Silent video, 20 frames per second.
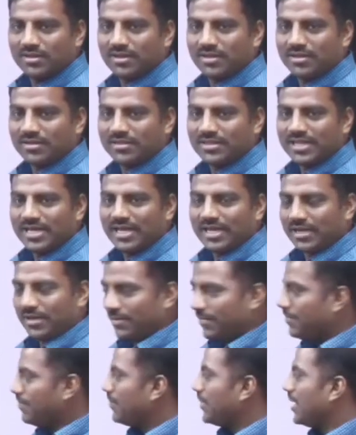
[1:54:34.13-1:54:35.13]
Then,
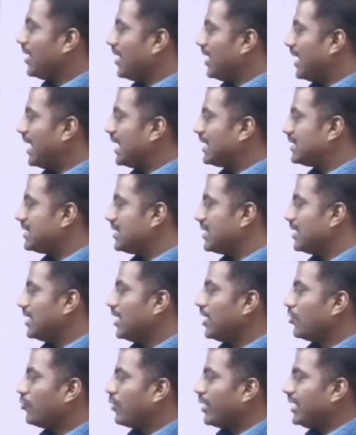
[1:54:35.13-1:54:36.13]
next,
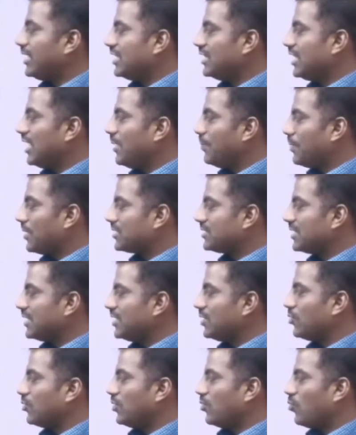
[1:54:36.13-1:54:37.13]

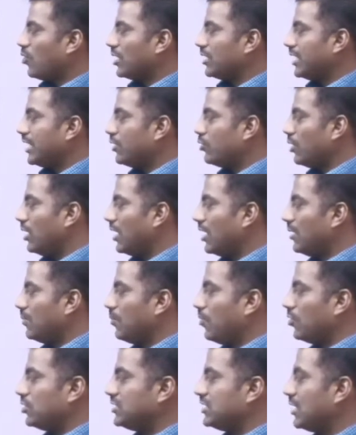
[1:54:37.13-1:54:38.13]
23% wanted to learn
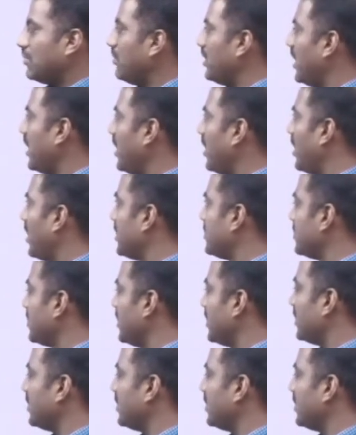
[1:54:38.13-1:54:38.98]
both German and Russian.